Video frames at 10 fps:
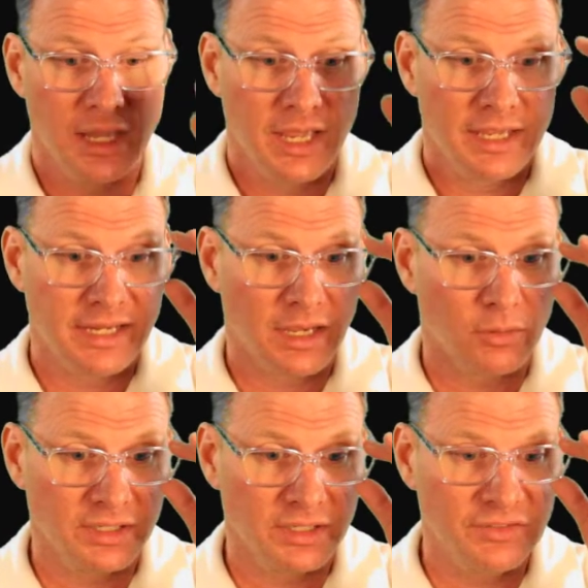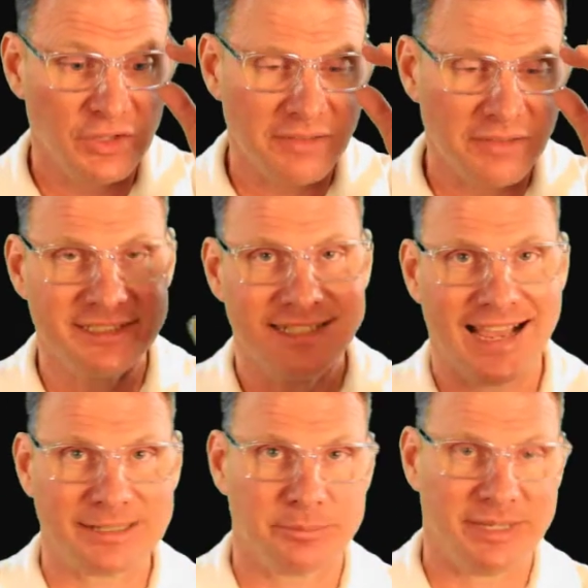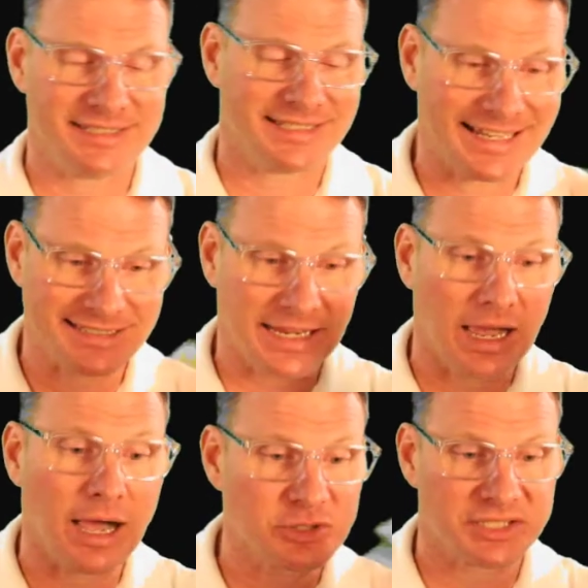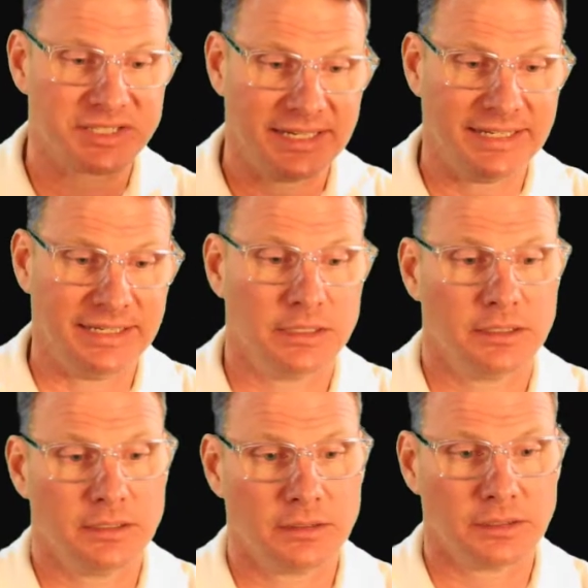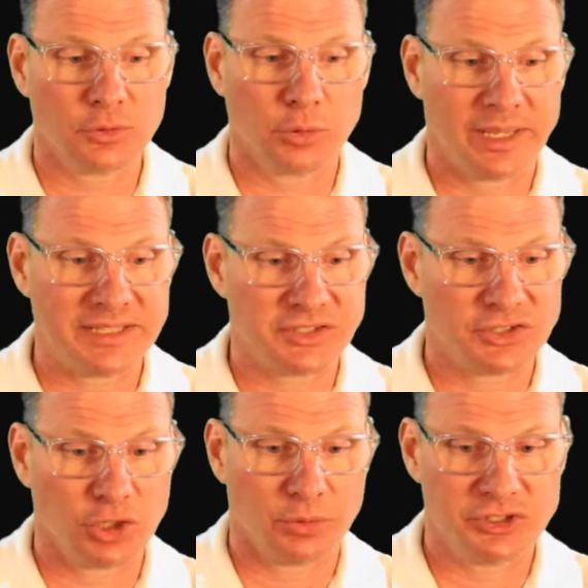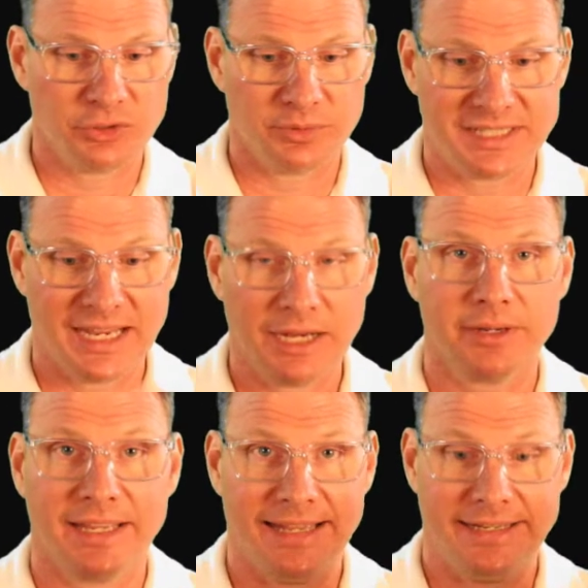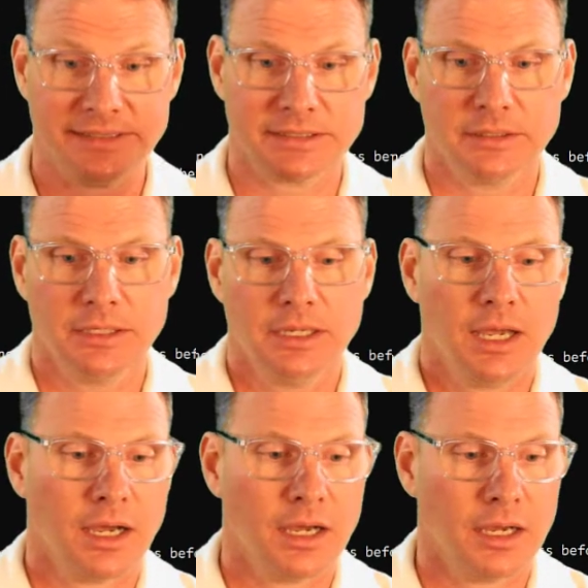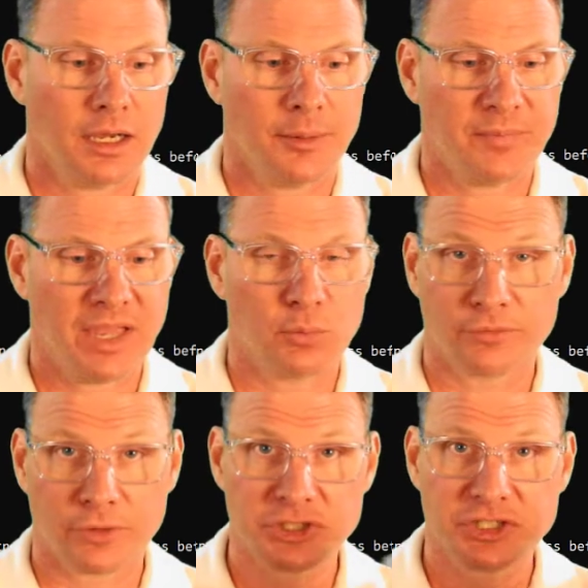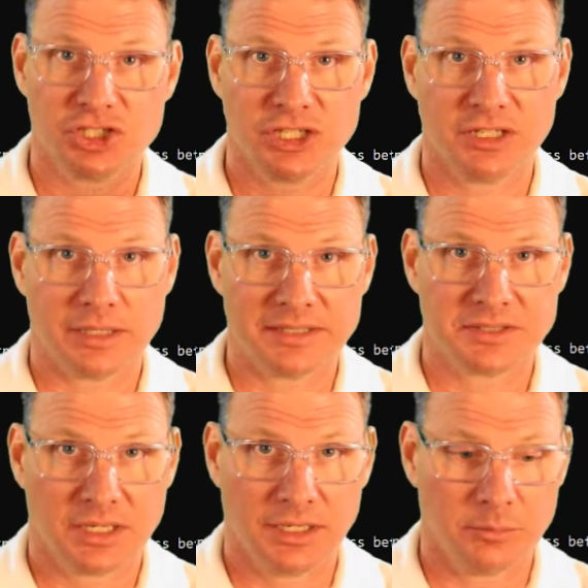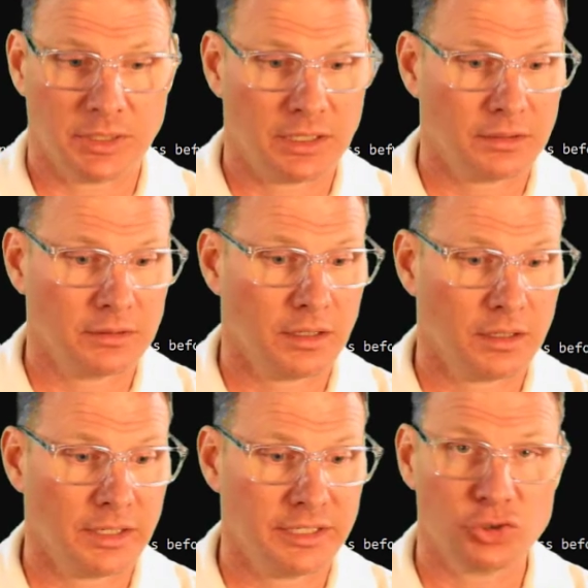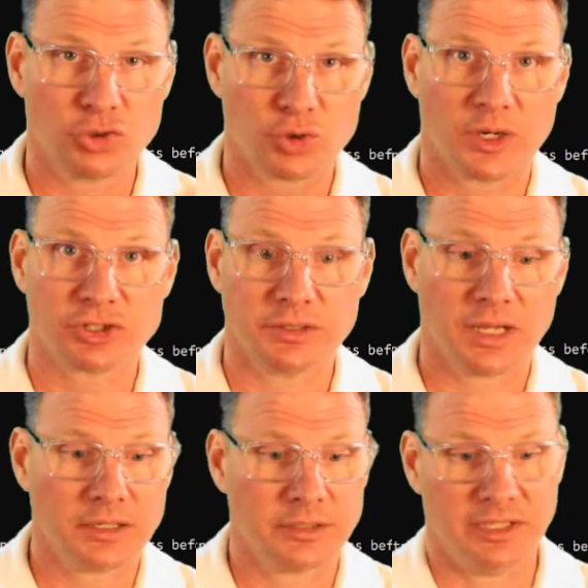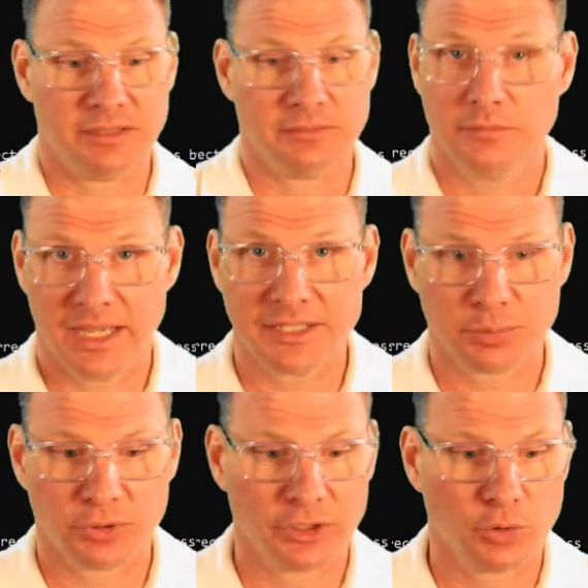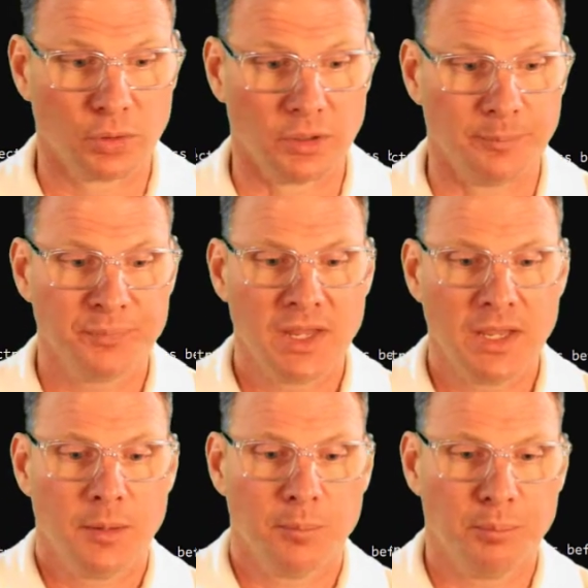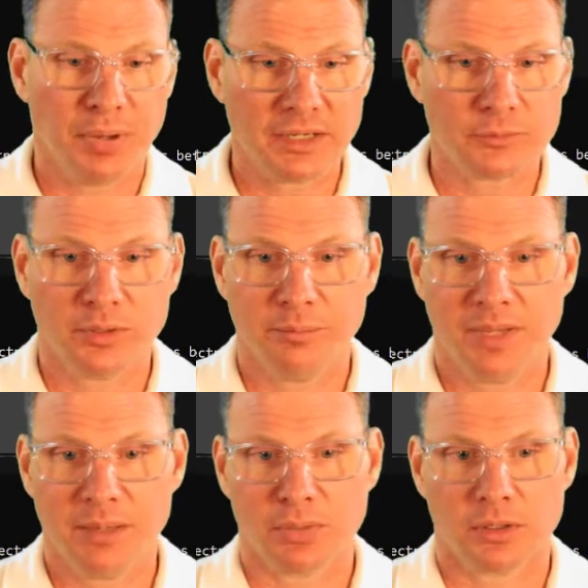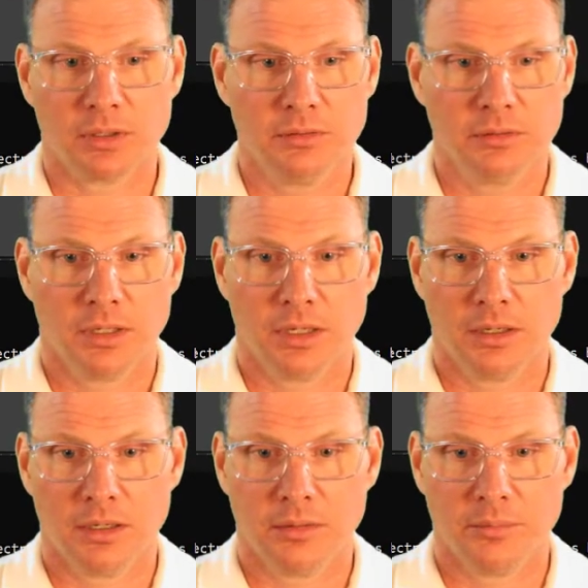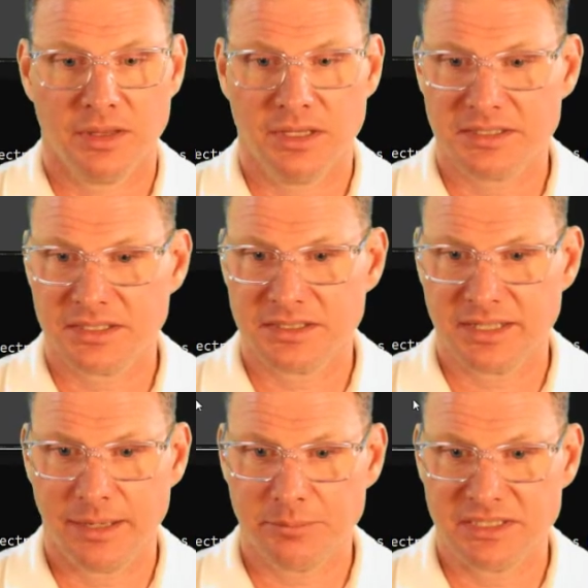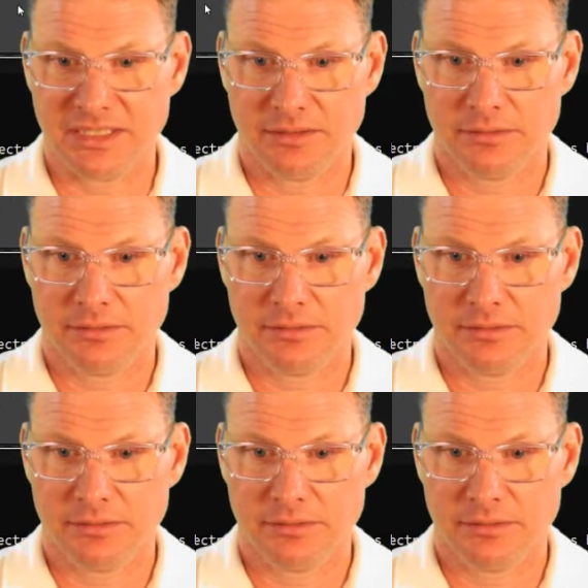Now, if you have a database that has objects in it, Liquibase is going to interrogate it um, and reverse engineer that schema uh, into a structured document. That's pretty cool. But remember, um, this is empty.